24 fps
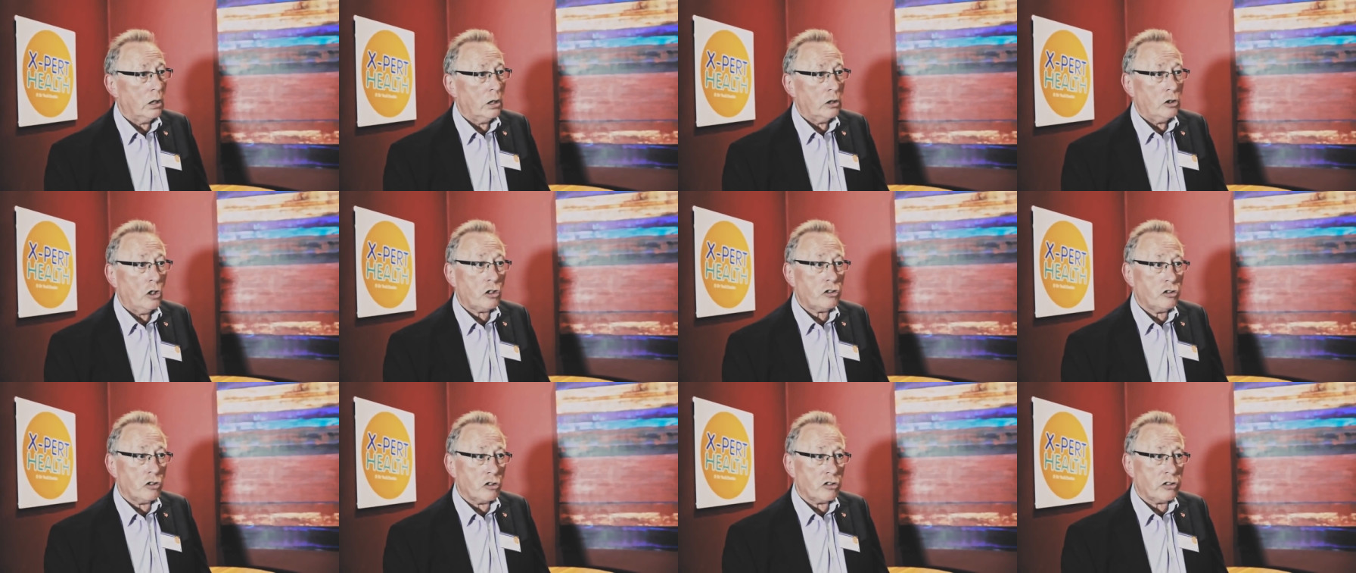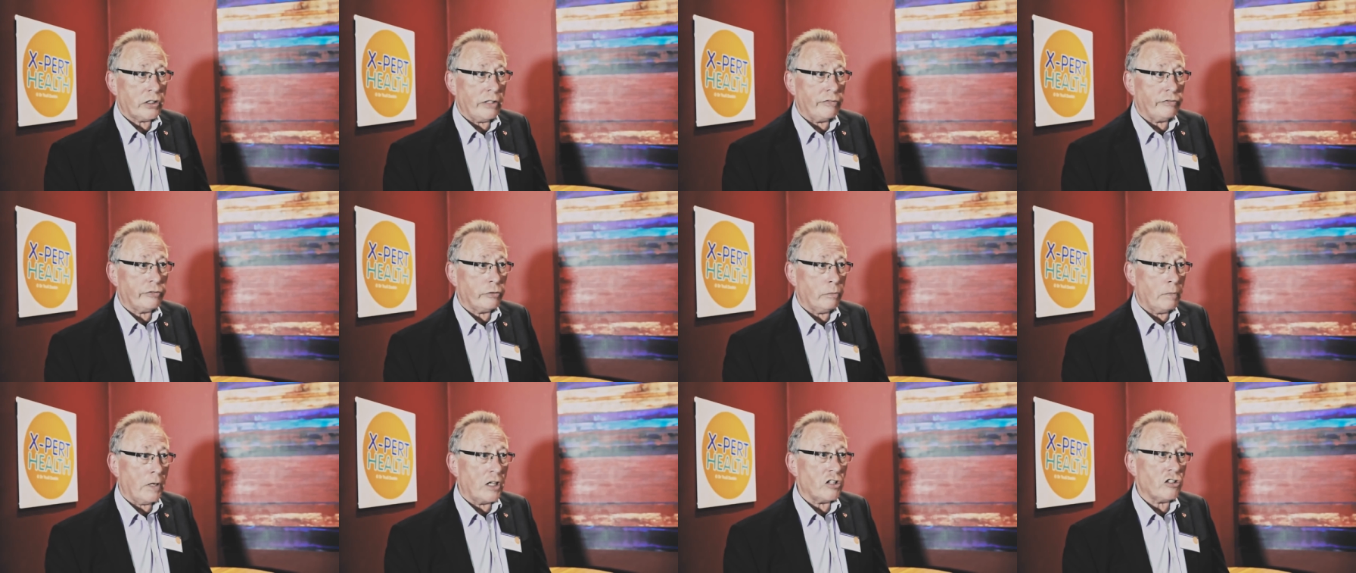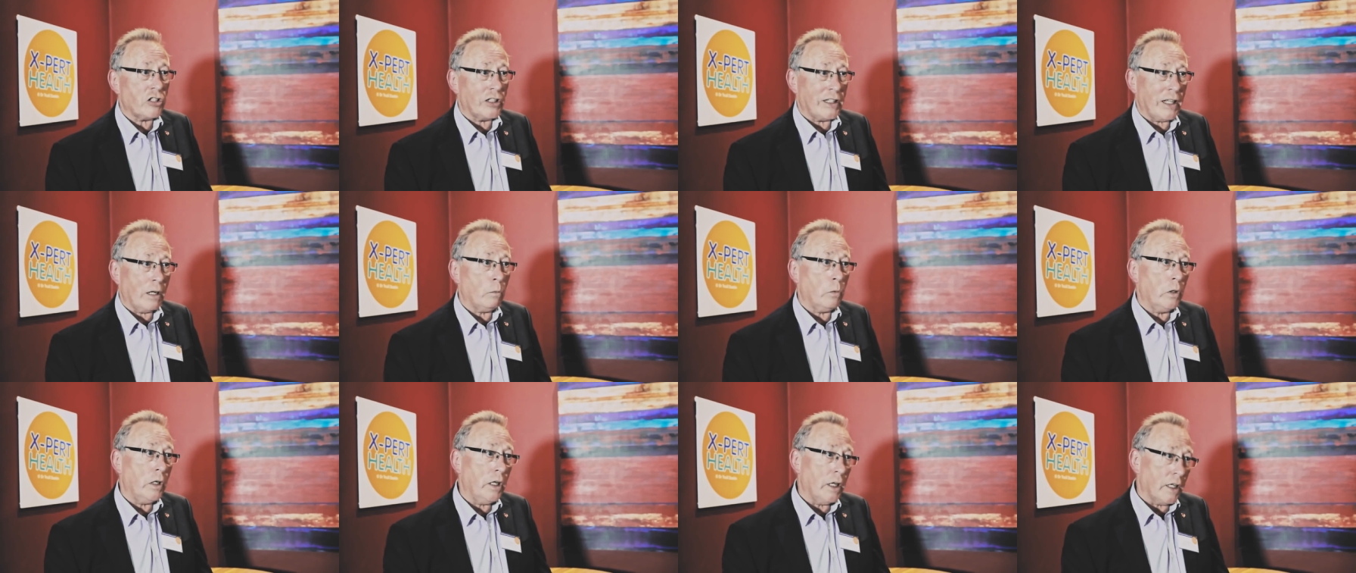not just information
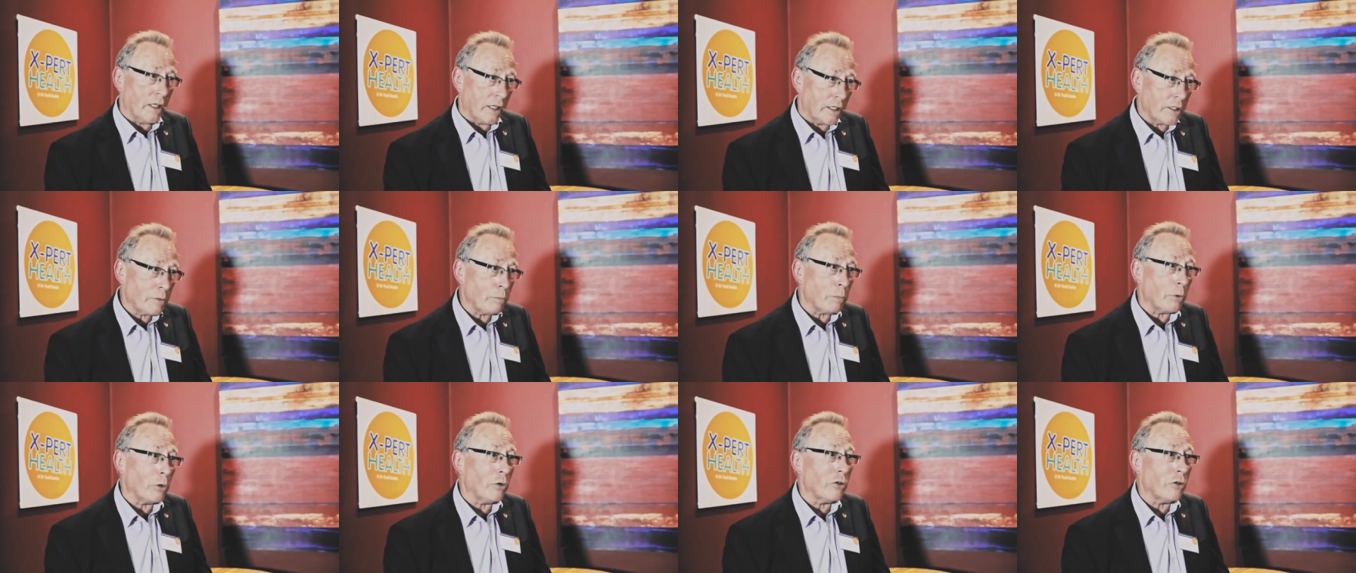that works, but